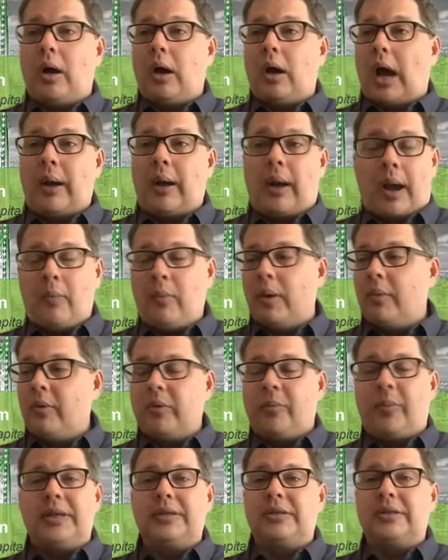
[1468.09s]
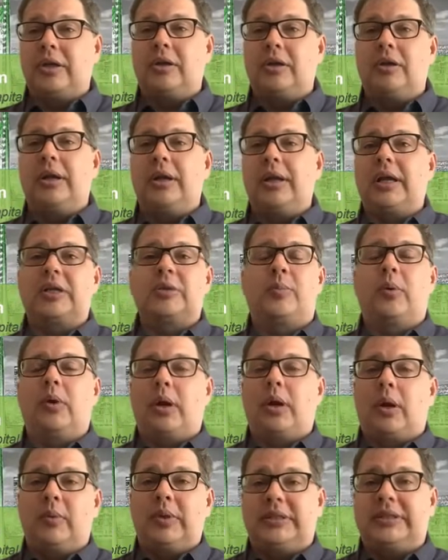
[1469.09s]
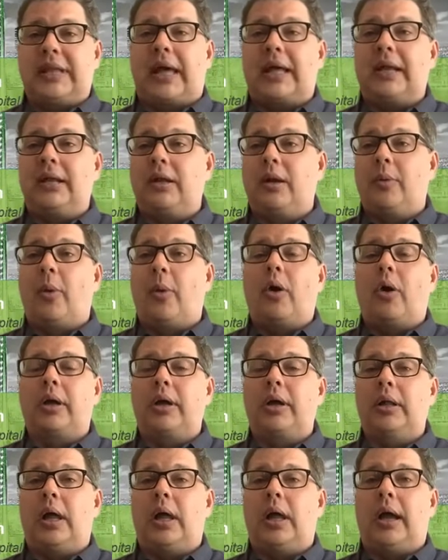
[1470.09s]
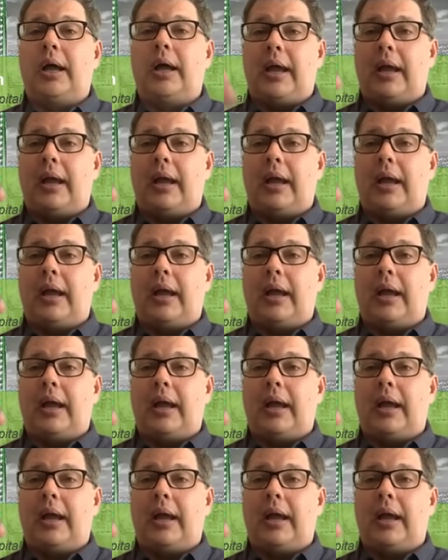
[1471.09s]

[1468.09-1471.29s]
I went with my security expert and we sat in their parking lot